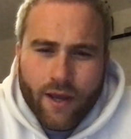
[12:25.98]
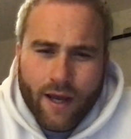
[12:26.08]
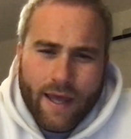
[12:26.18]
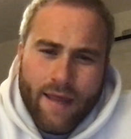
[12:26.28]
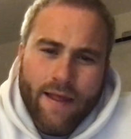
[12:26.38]

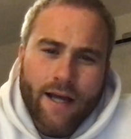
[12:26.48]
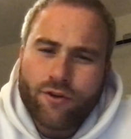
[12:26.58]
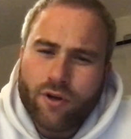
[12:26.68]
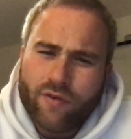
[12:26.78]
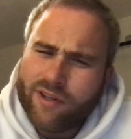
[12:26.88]
Again,
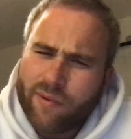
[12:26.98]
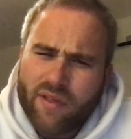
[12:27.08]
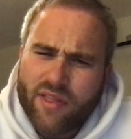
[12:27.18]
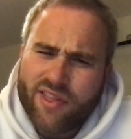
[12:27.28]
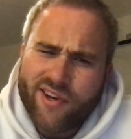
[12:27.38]
that took around
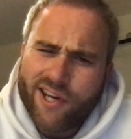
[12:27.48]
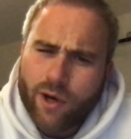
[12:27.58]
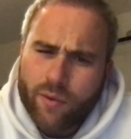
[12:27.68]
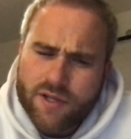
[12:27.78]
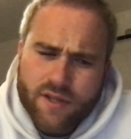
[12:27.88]
about
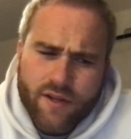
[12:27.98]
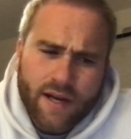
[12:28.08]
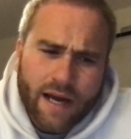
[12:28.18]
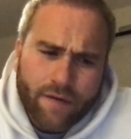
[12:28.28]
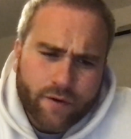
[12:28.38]
3 hours,
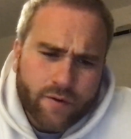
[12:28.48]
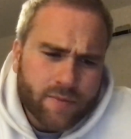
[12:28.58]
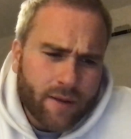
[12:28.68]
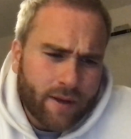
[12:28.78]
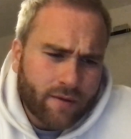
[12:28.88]
3.5
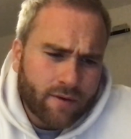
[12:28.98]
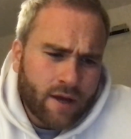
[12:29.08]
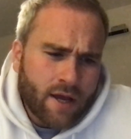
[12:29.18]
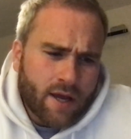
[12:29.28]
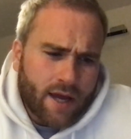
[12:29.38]
hours maybe,
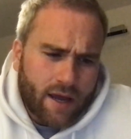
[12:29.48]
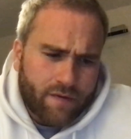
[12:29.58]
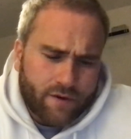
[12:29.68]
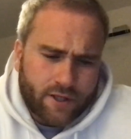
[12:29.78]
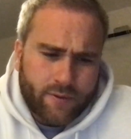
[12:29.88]

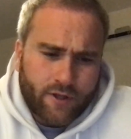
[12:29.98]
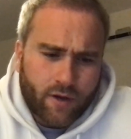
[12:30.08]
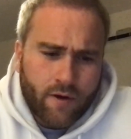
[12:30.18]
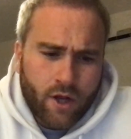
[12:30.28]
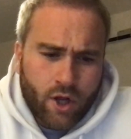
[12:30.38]
for it to be
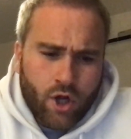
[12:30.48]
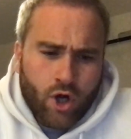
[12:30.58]
done.